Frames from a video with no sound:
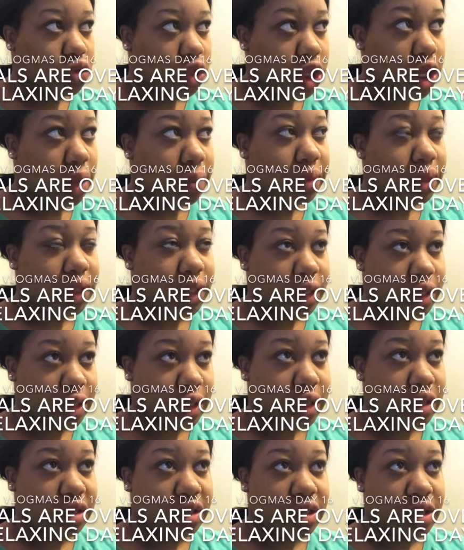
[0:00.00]
gonna say
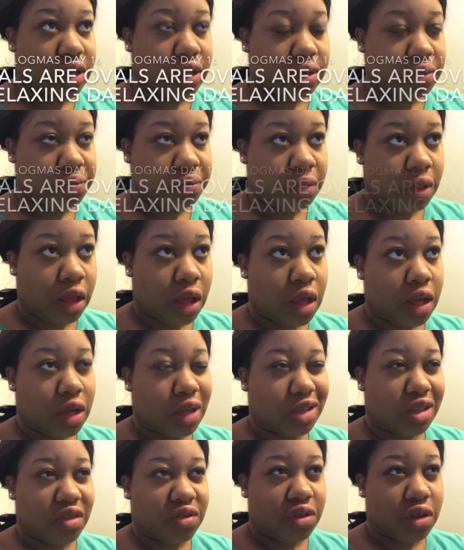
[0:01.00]
16
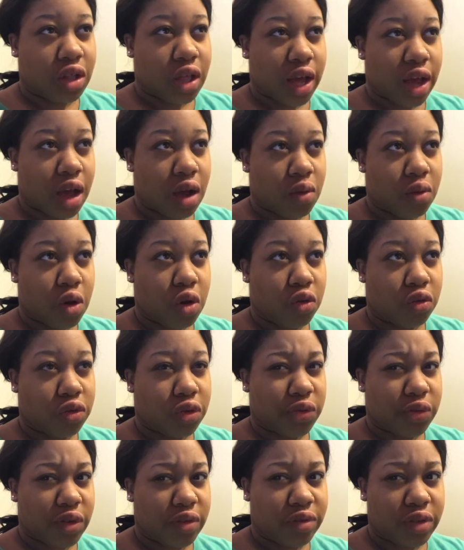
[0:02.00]
because I feel like I wrote
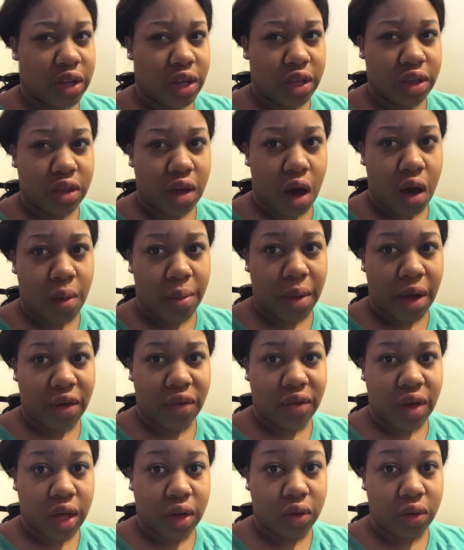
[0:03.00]
the 15th on my
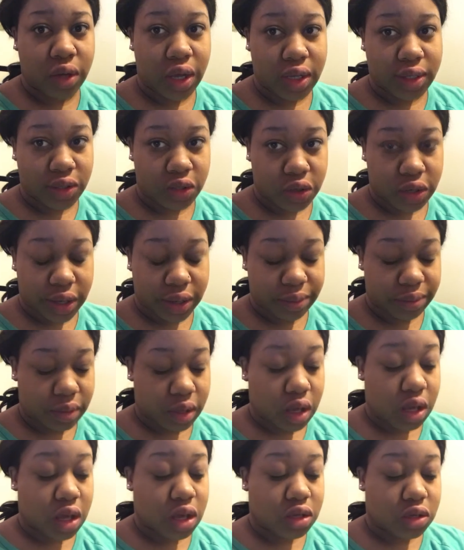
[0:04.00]
final yesterday.
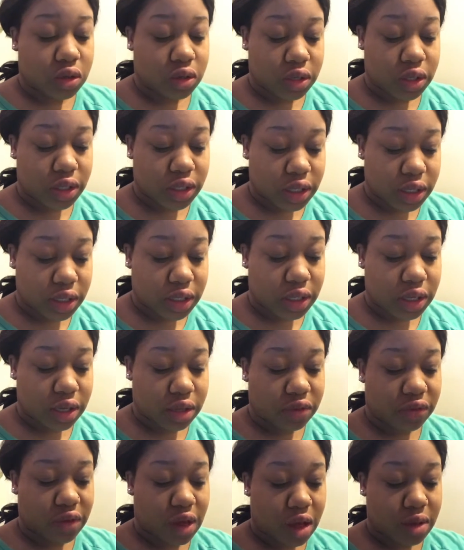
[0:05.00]
So it's the
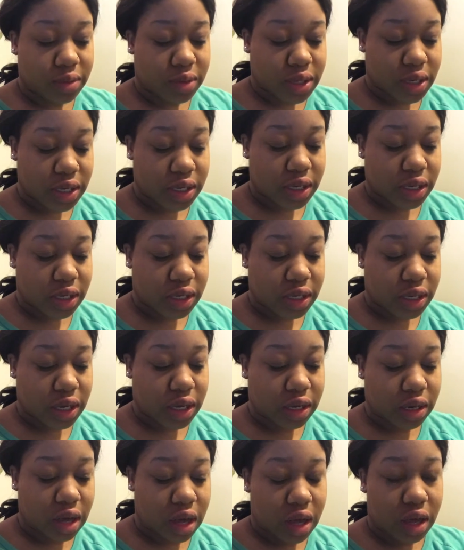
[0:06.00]
16th, well, I'm gonna say
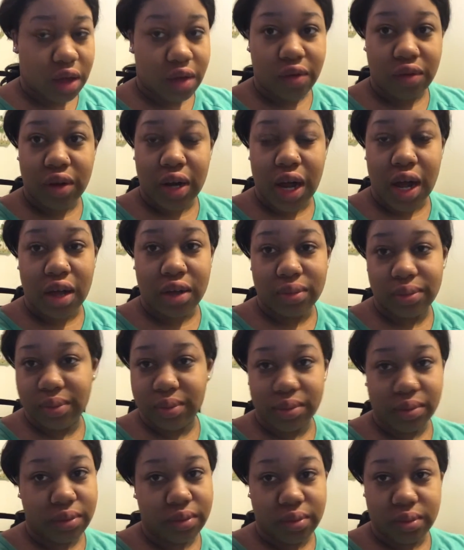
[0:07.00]
16. If not,
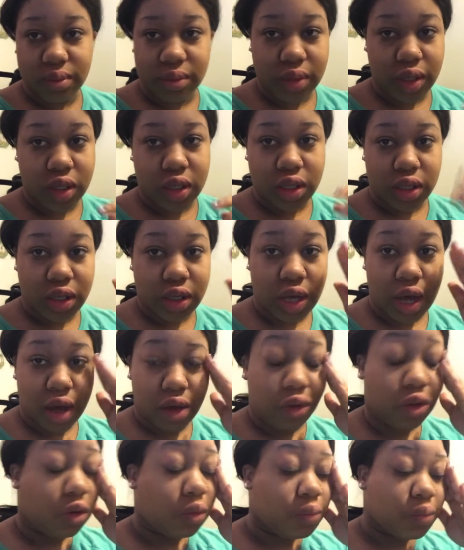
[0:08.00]
it's in the
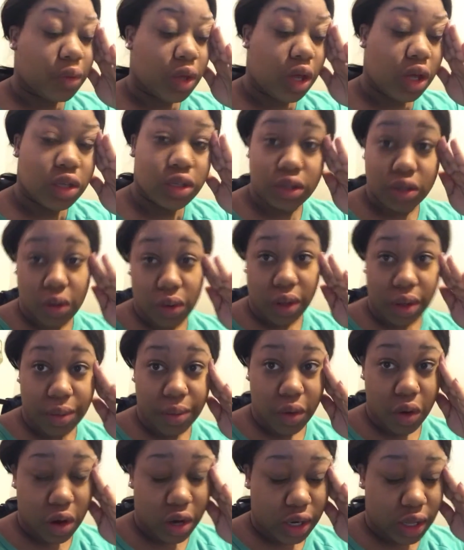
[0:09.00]
title. So
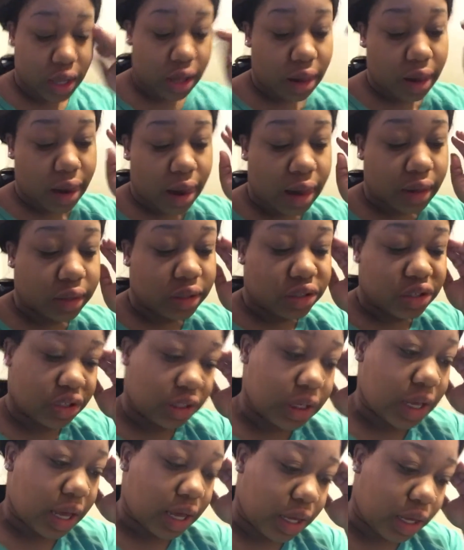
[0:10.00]
good morning. I
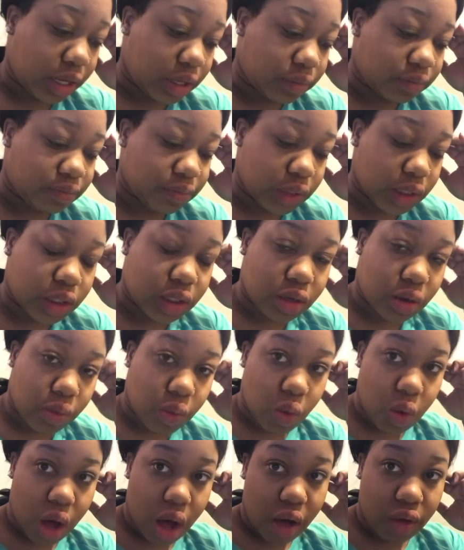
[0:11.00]
just ate
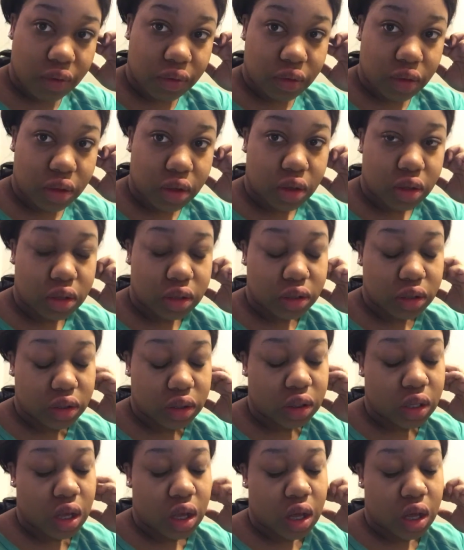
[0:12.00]
some waffles.